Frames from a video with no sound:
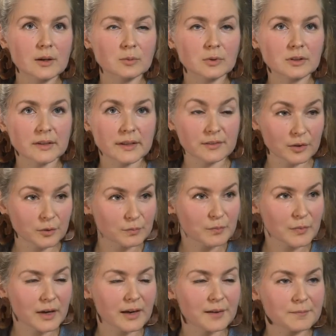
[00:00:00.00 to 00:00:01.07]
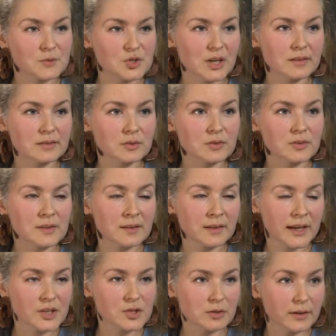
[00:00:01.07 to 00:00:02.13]
Well, so Child Soldiers
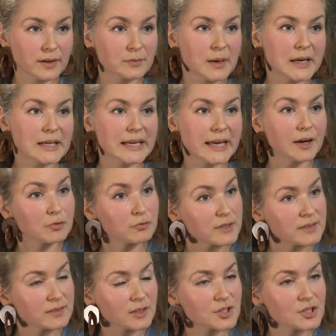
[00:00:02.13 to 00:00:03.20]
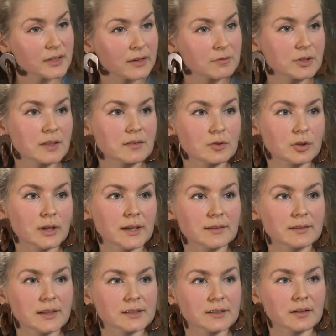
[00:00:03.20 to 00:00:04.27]
International is mainly a research and advocacy
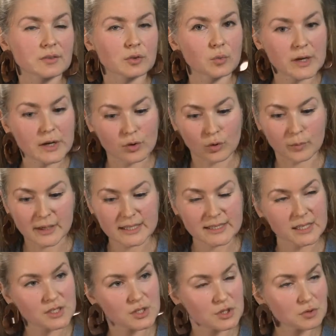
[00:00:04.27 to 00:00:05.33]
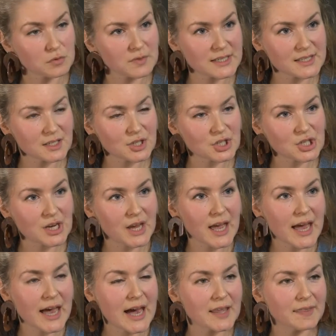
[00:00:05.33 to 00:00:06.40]
organisation. So we normally tend to do research,
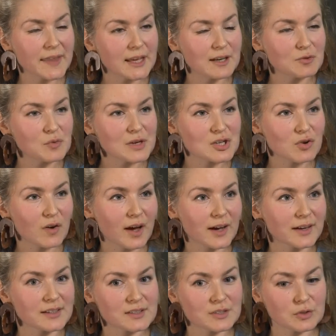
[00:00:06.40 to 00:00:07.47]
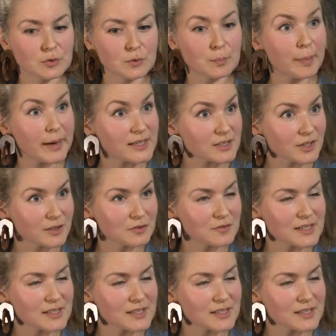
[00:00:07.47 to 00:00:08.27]
and then we try to, based on the